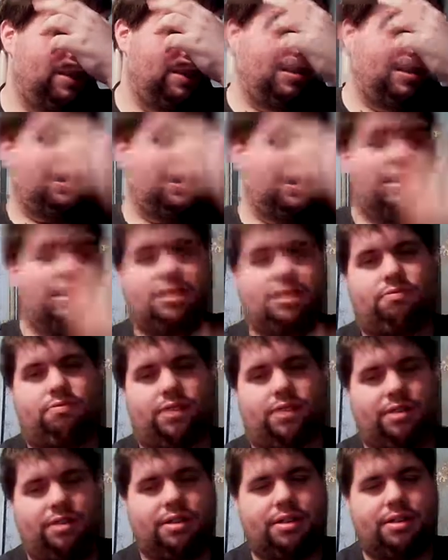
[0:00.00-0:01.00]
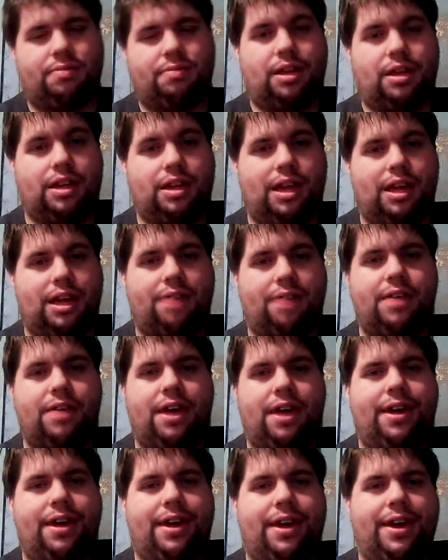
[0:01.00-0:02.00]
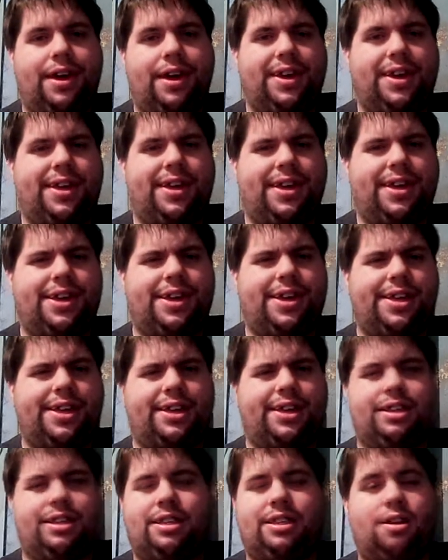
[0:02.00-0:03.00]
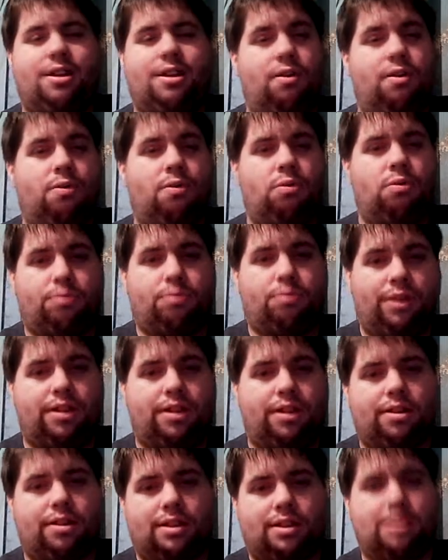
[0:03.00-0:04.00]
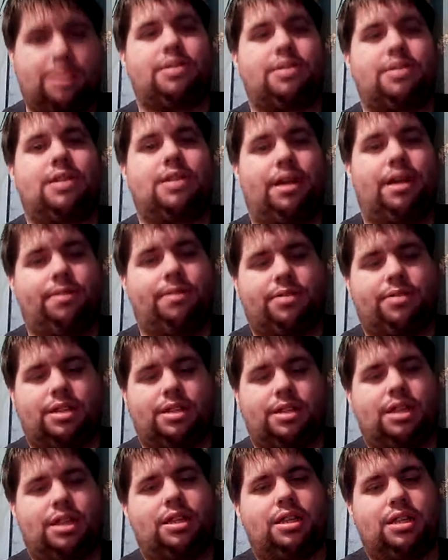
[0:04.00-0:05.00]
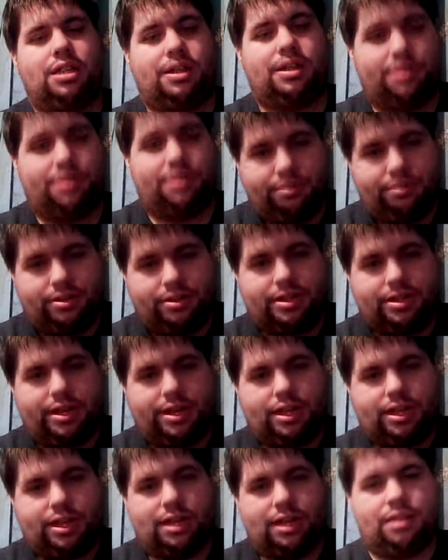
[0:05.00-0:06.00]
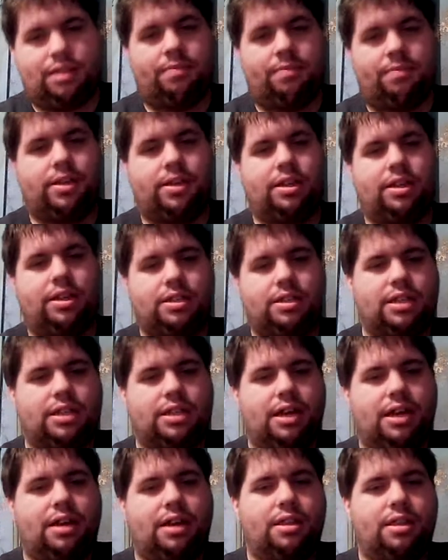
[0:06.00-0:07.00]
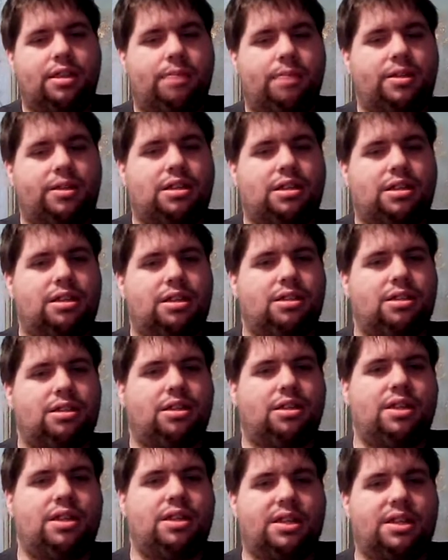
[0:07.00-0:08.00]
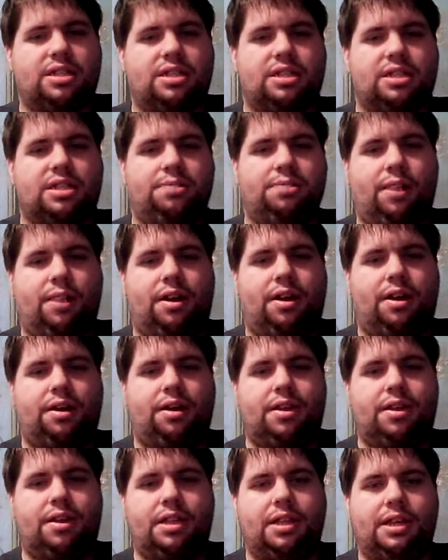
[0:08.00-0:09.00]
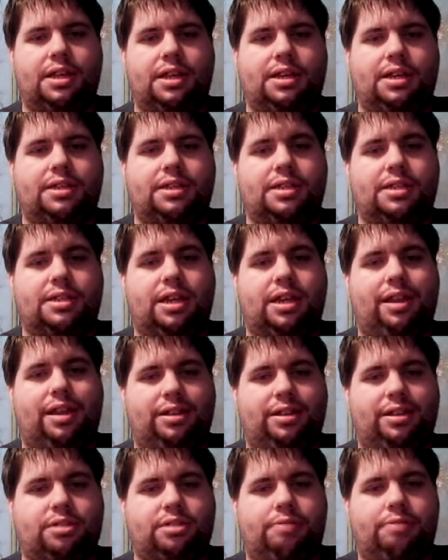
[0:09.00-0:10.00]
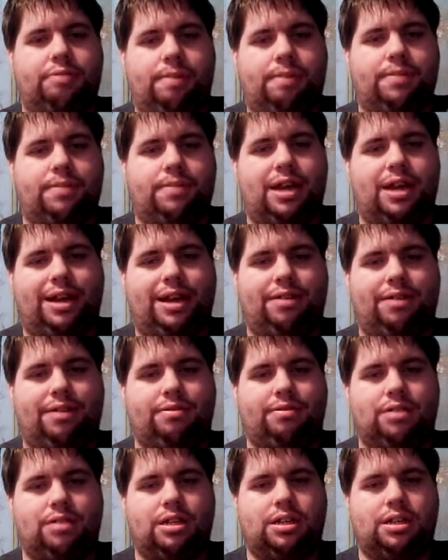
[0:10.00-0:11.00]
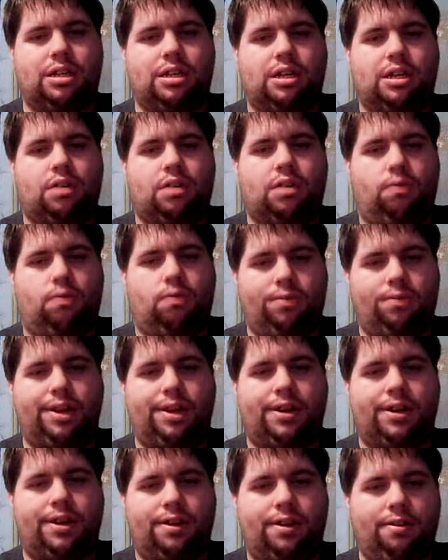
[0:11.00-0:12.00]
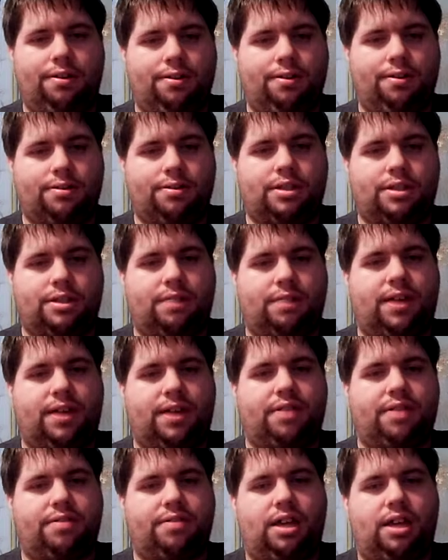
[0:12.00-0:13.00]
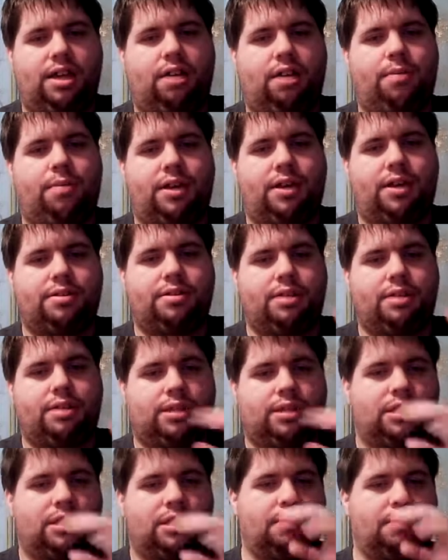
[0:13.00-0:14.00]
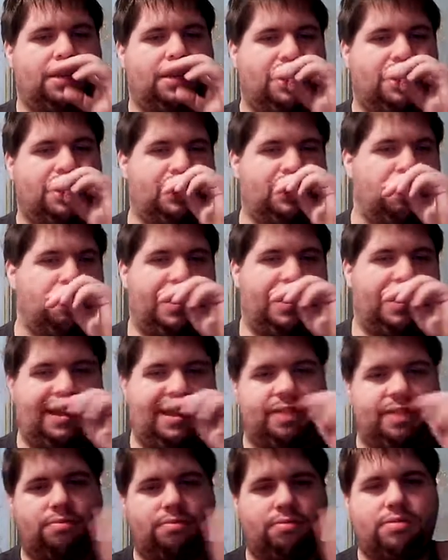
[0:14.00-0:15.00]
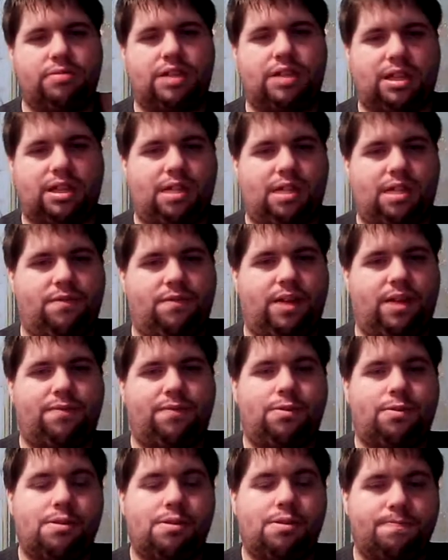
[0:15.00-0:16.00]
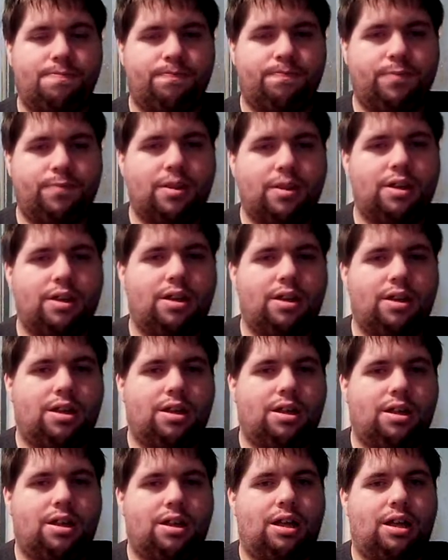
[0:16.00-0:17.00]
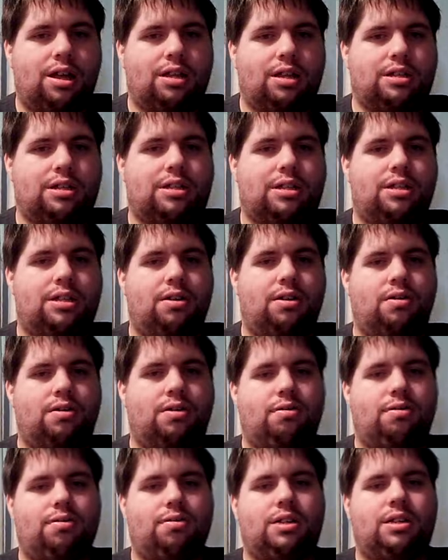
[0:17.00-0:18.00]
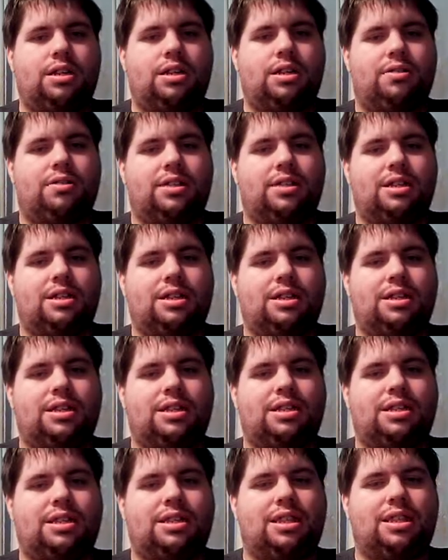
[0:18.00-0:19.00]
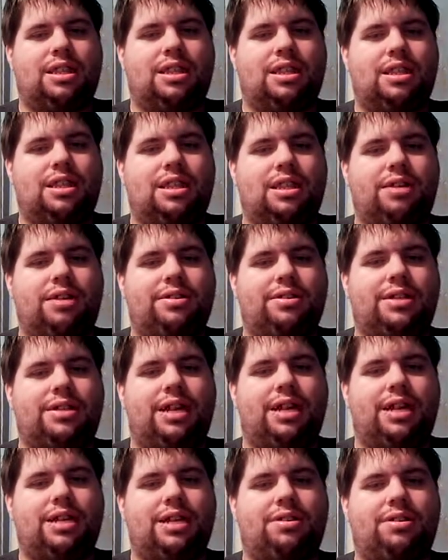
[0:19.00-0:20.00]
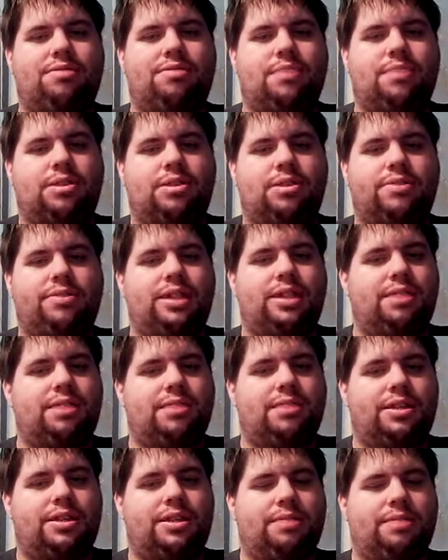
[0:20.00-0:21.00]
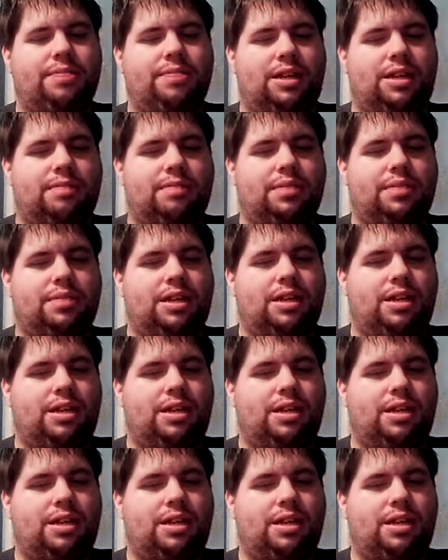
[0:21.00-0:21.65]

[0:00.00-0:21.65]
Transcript: That is one other complaint I have. No real diversity in the character design of the minions. They basically look like small, slightly stripped down recolors of either the Autobots or the Decepticons, depending on whose side they fight for. So there's not too much creativity sometimes.